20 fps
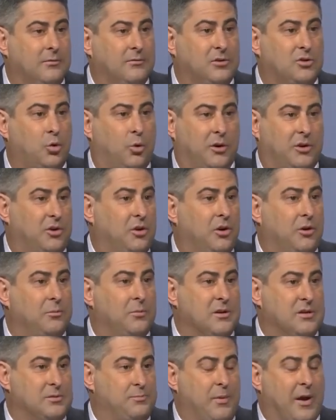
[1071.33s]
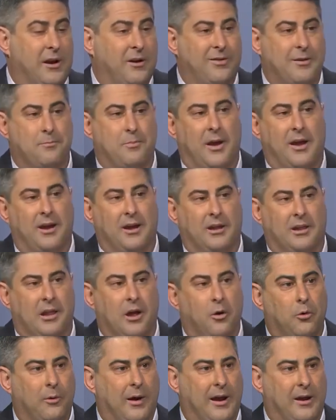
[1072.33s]
short term is better than paying a
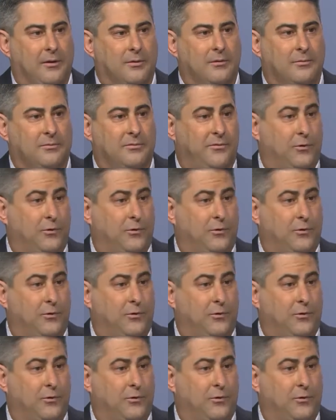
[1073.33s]
low rate